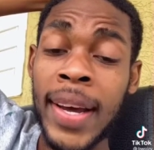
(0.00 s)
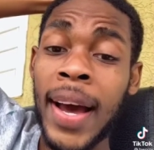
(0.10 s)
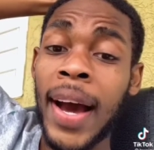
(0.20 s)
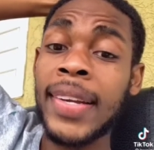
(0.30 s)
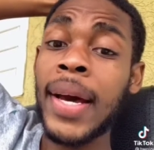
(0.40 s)

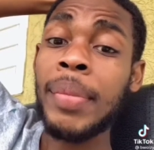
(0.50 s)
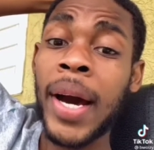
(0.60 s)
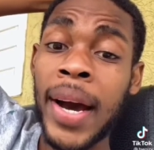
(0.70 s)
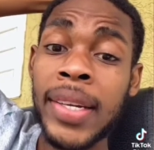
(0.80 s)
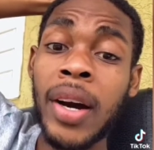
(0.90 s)
and i'm
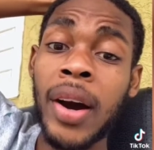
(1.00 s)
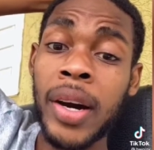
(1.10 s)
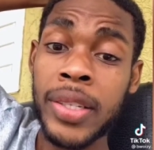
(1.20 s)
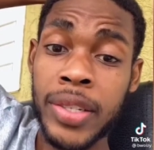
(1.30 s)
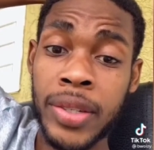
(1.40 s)
kind of
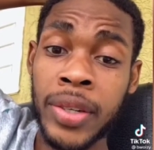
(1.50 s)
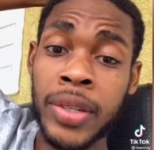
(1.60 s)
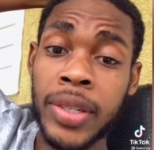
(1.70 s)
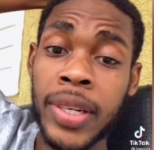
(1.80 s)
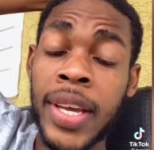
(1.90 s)

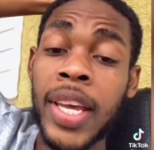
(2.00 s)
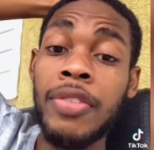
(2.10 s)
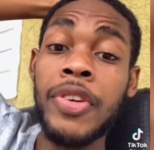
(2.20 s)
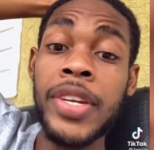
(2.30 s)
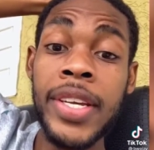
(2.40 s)
concerned if you
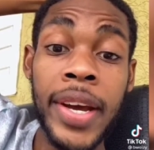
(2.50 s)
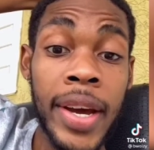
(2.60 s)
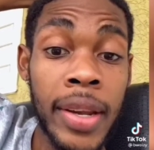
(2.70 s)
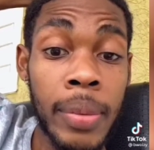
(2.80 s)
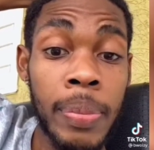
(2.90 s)
need
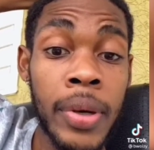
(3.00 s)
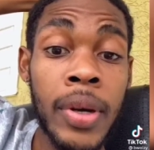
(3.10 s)
help